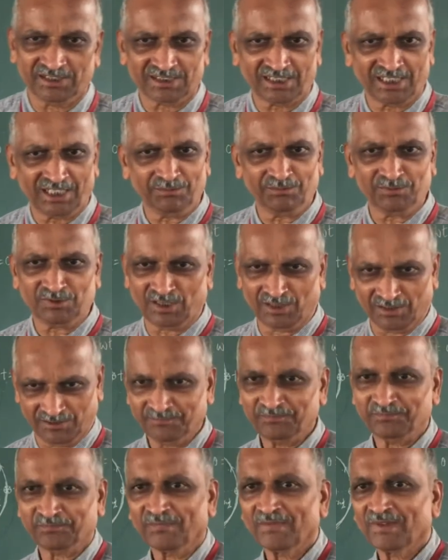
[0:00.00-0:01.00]
the same
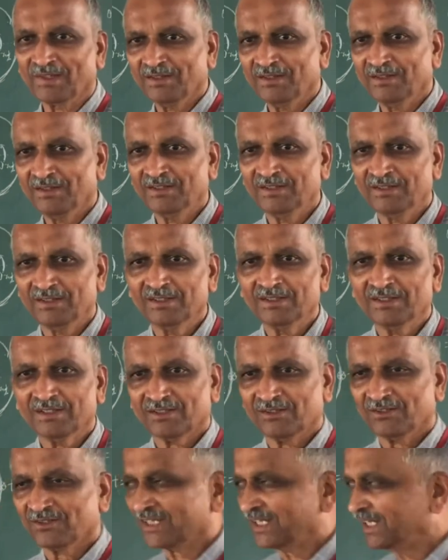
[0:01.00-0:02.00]
thing.
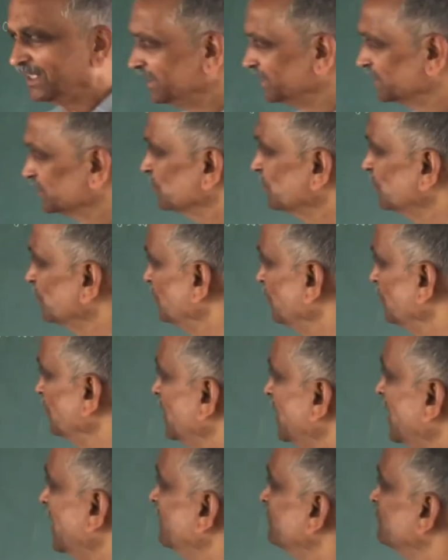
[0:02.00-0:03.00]
Okay,
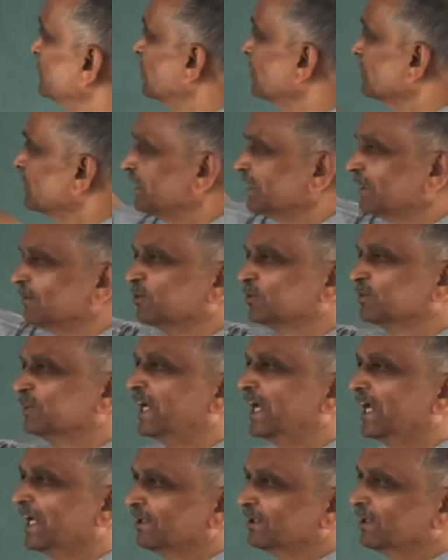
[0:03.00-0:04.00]
so I am talking about the
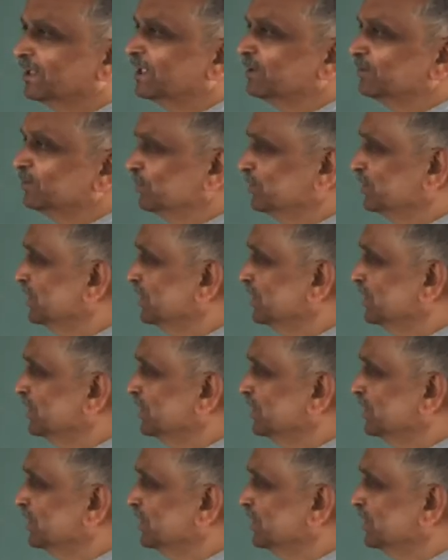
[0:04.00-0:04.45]
angular